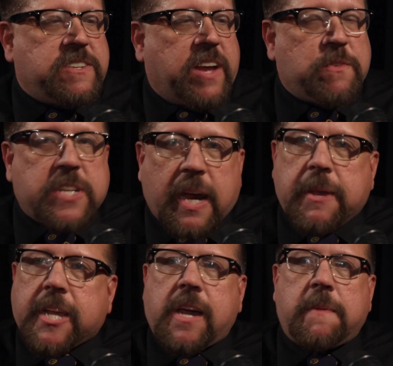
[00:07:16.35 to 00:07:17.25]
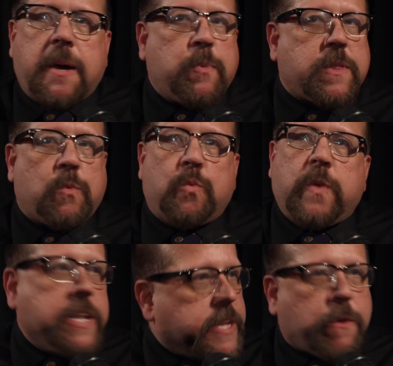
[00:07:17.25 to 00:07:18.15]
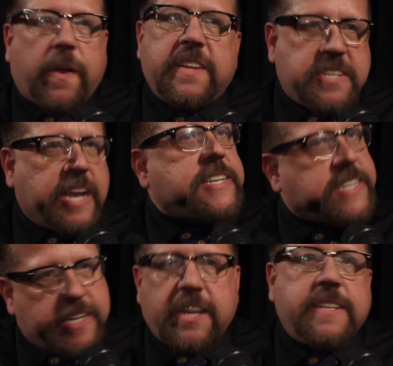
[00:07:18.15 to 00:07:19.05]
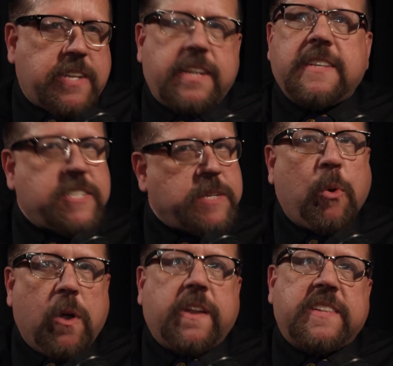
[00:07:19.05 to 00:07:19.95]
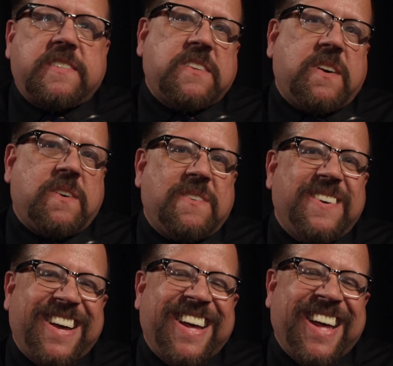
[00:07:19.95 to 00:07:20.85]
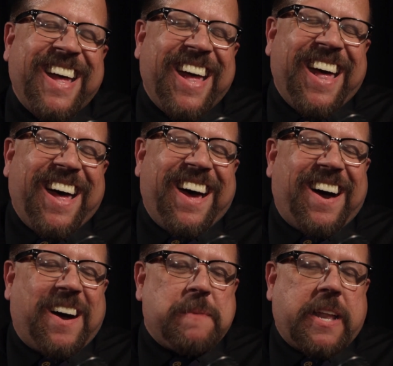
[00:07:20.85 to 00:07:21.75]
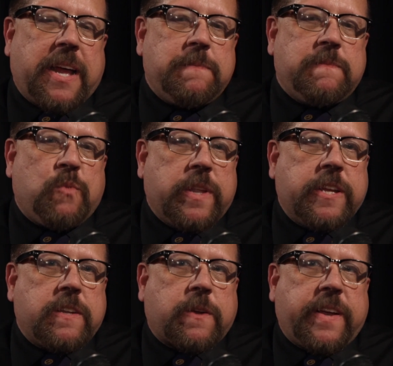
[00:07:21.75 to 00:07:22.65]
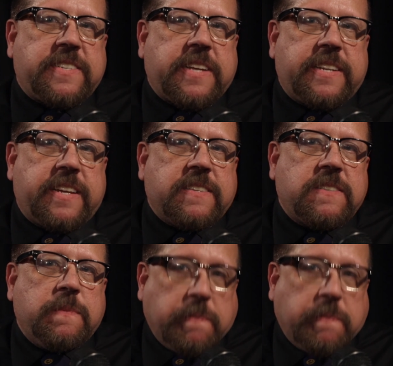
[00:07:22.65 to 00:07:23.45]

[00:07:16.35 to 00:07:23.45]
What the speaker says: every time I come up with a really crazy idea, they tend to support it. So, and I'm really good at crazy ideas.